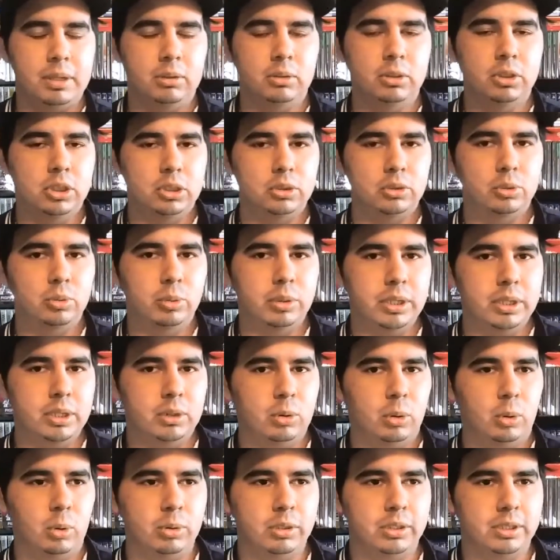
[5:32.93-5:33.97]
It was really
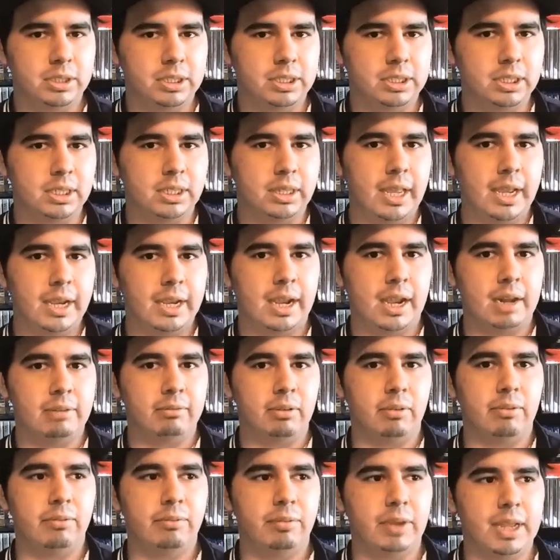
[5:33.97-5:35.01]
cool to see that kind
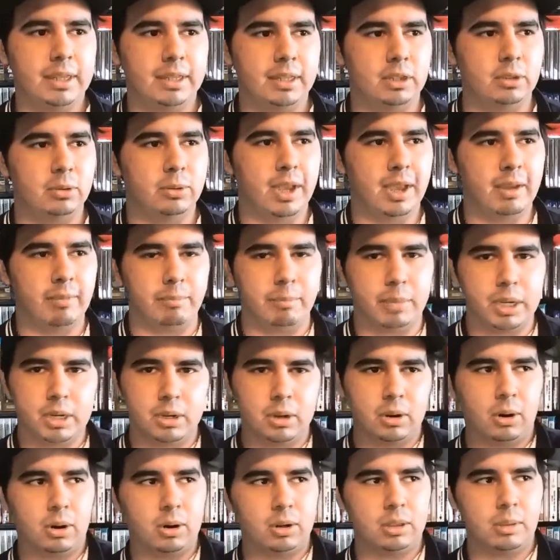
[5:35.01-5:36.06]
of effect, and you have
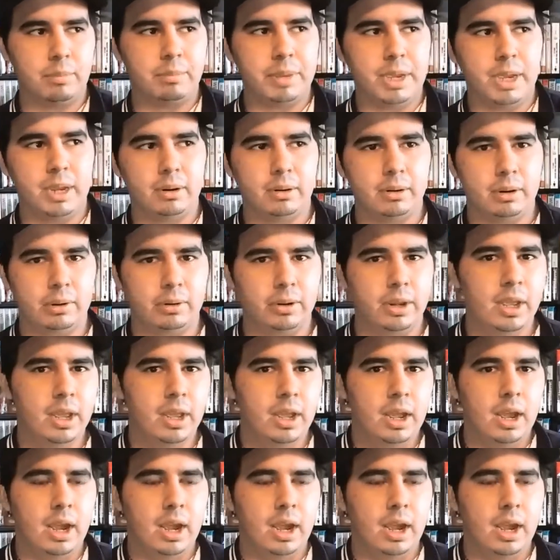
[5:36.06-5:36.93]
Midgar in the background.